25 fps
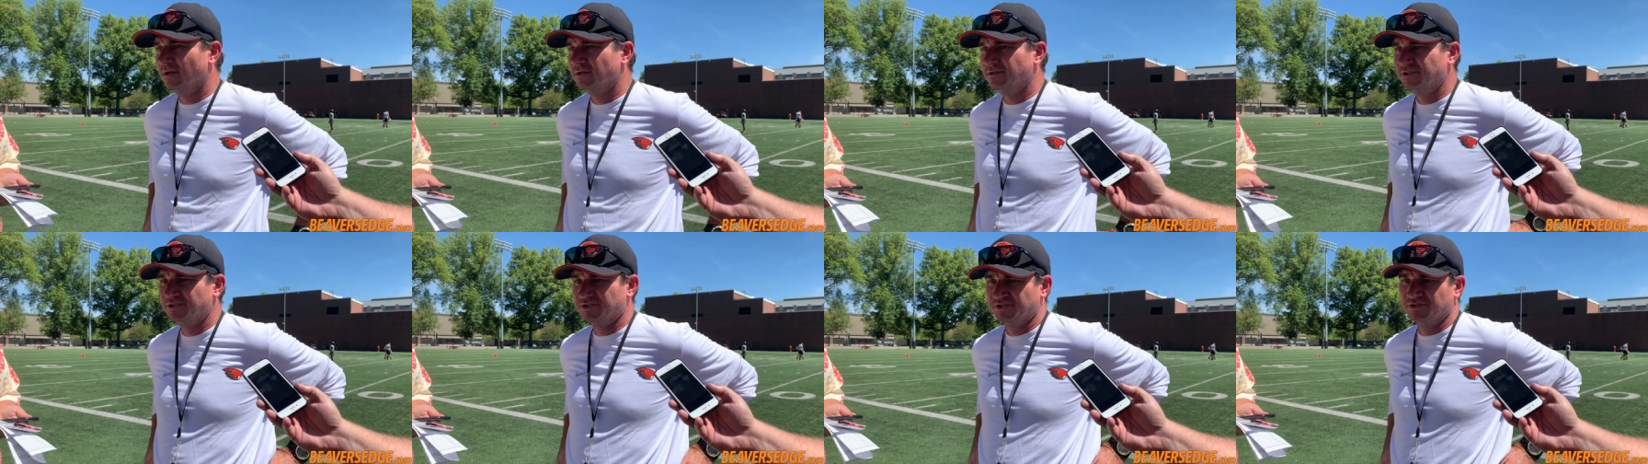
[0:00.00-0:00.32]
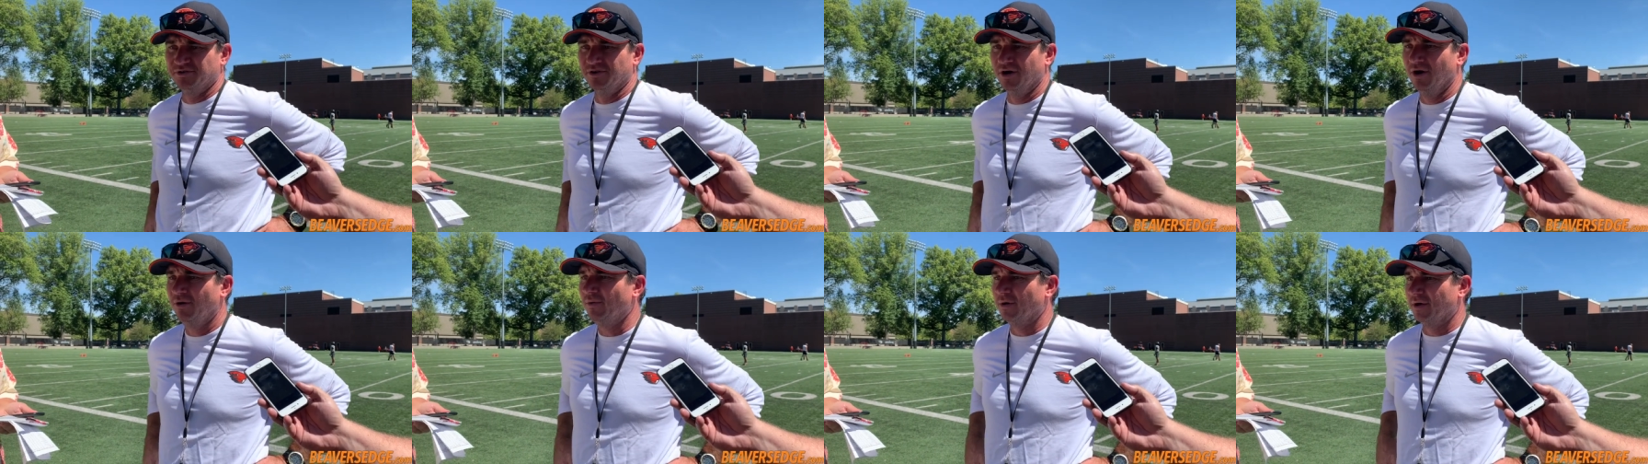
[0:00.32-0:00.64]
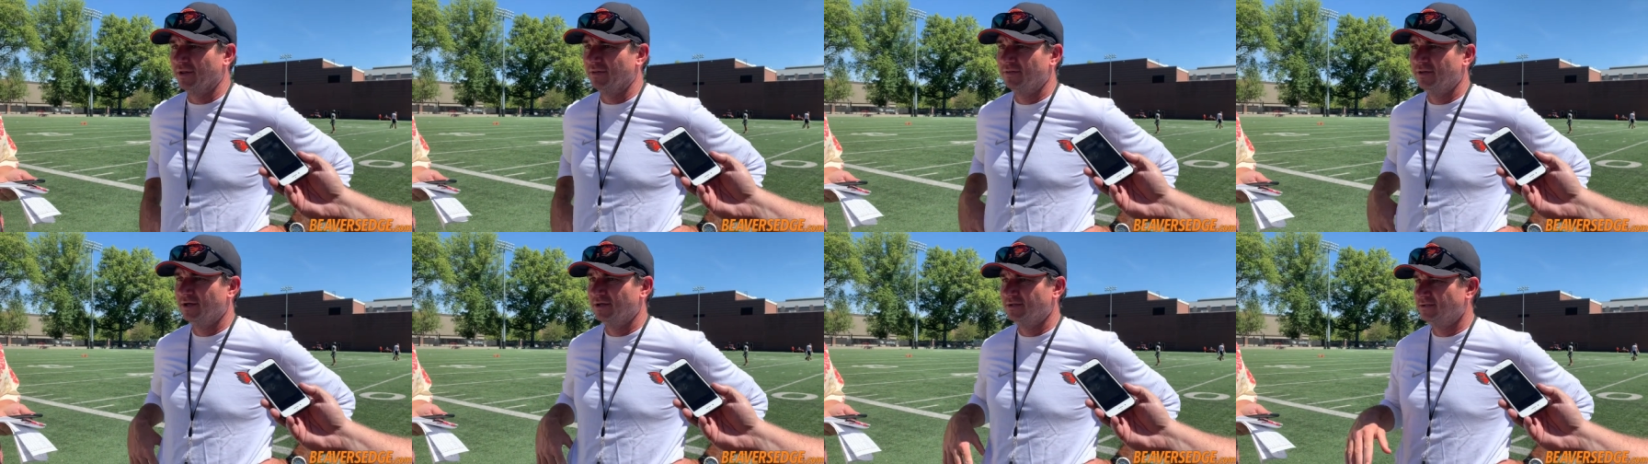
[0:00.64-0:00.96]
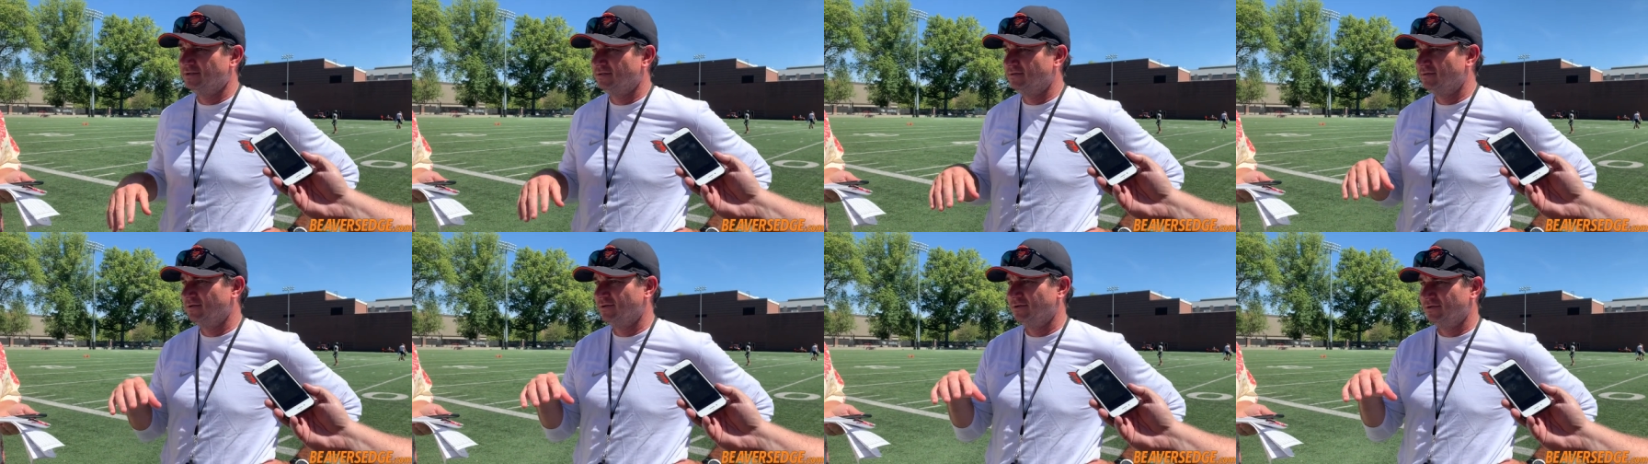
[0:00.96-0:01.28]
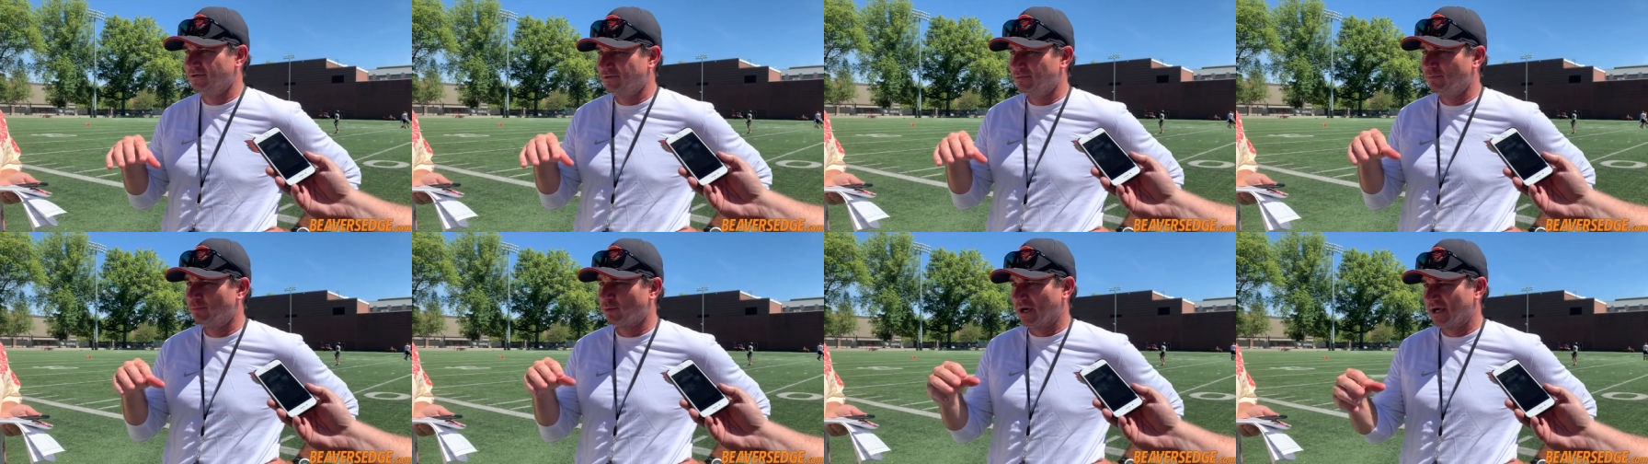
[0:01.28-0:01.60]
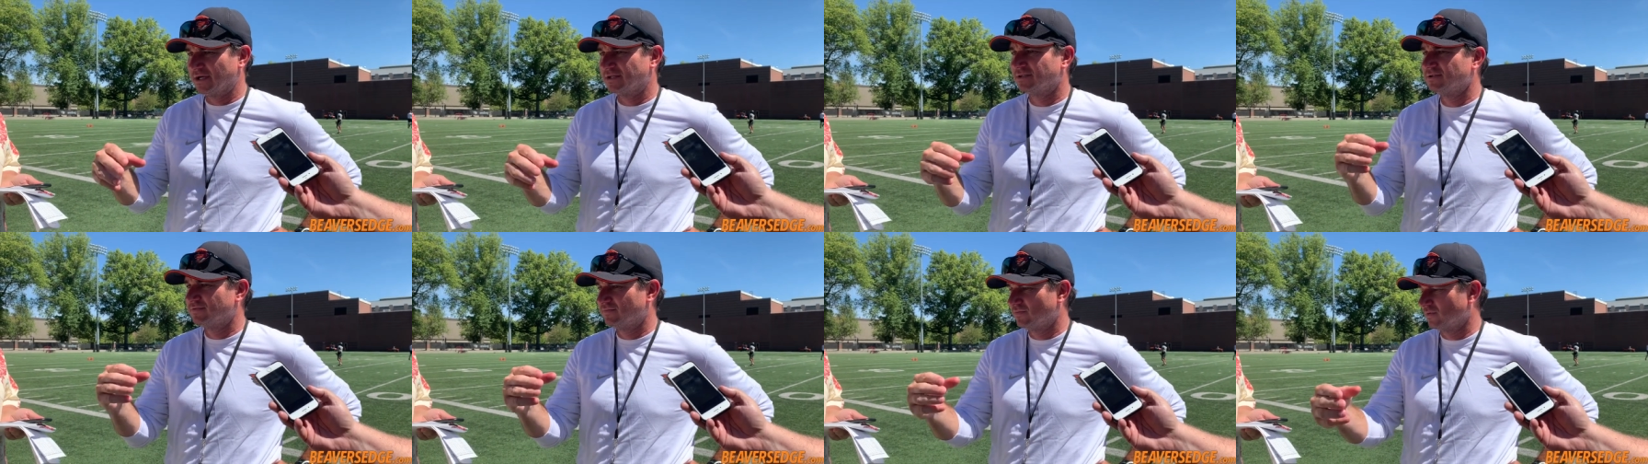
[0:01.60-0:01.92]
just know that you, you,
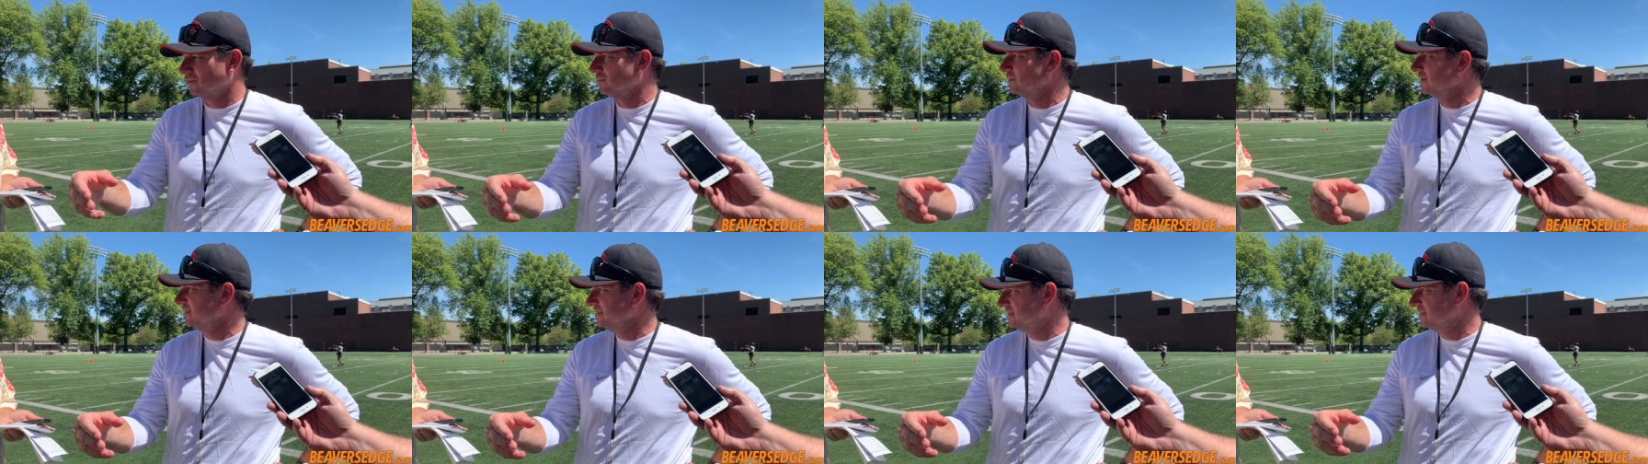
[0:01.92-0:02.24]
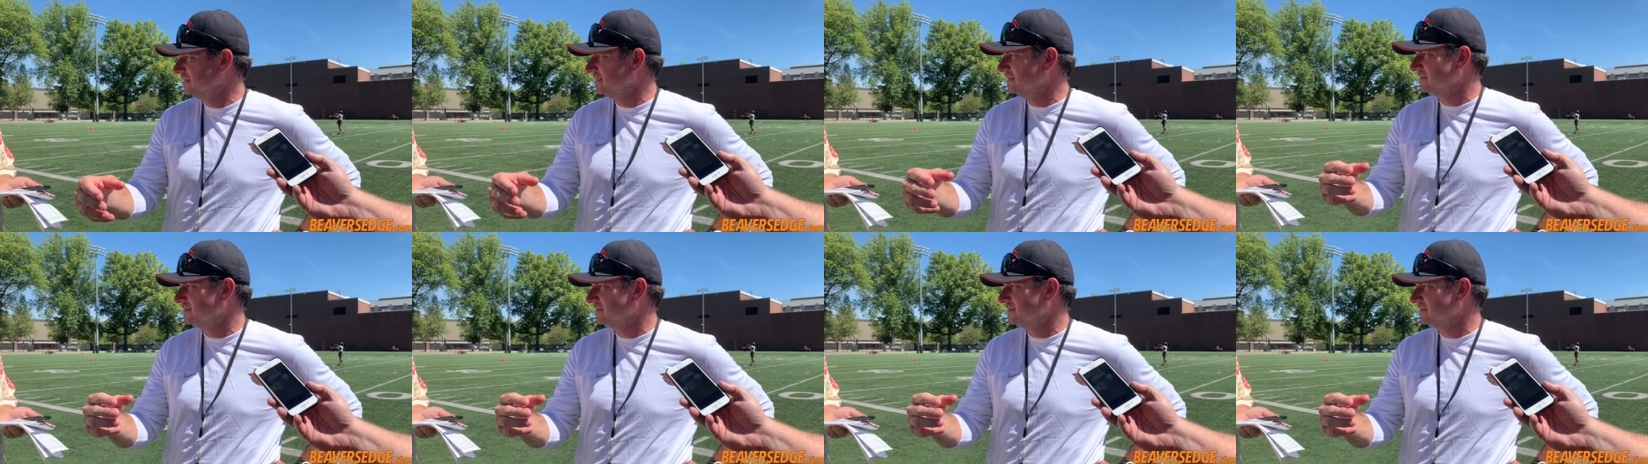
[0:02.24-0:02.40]
practice for a reason.